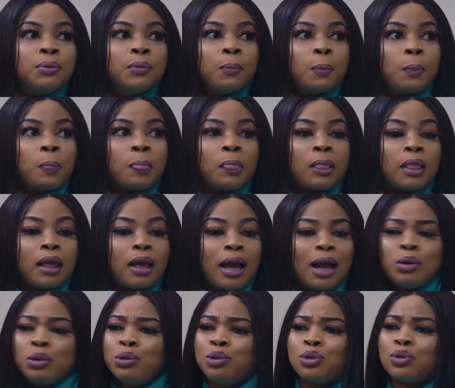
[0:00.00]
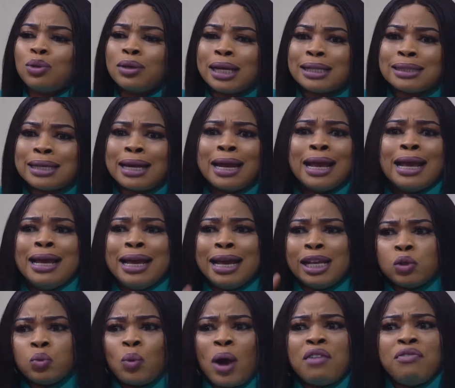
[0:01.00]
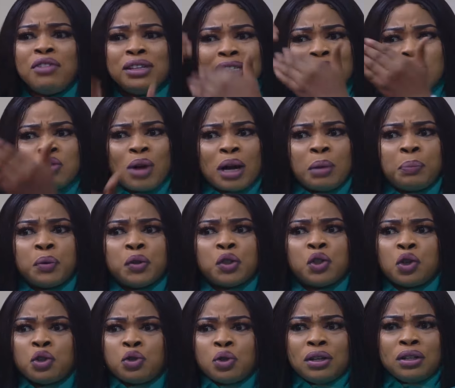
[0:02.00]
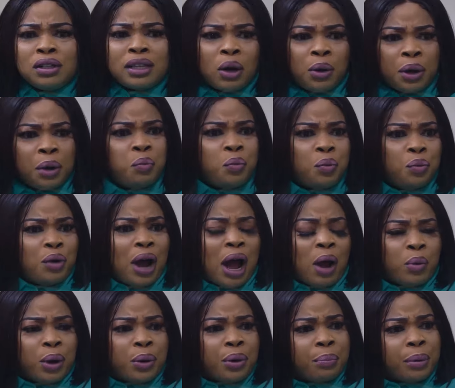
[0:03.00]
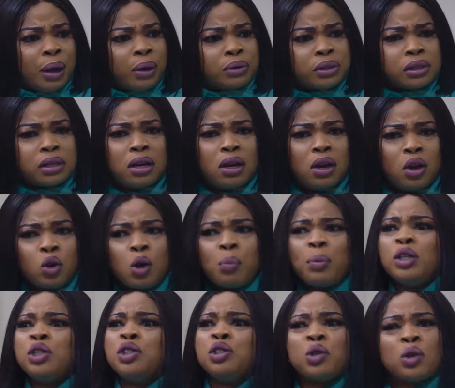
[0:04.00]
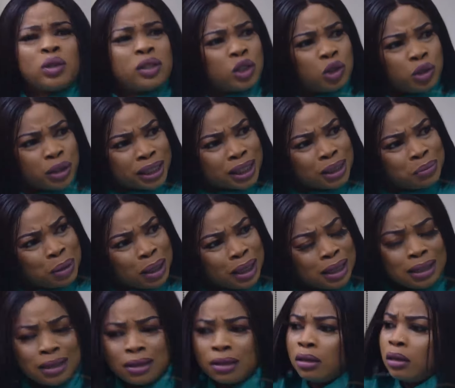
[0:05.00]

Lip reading: I don't just understand. His wife is in the right position to tell him her whereabouts. Nobody should just stress me.